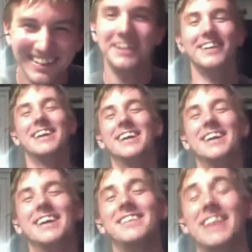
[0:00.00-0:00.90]
Nikki,
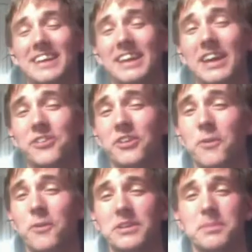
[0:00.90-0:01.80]
is it going to be
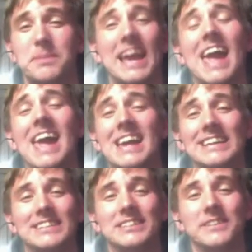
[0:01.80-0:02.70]
A,
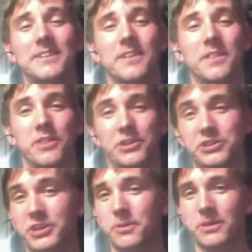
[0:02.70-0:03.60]
the Joker,
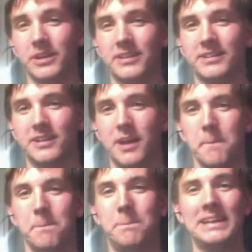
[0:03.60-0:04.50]

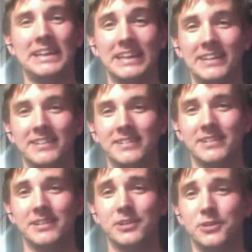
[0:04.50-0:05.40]
B,
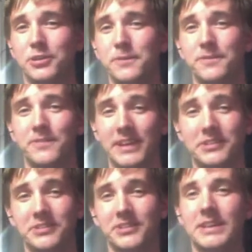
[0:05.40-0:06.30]
Two-Face,
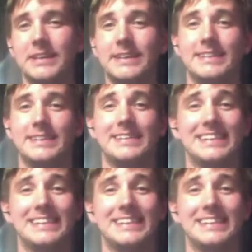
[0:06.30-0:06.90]
C,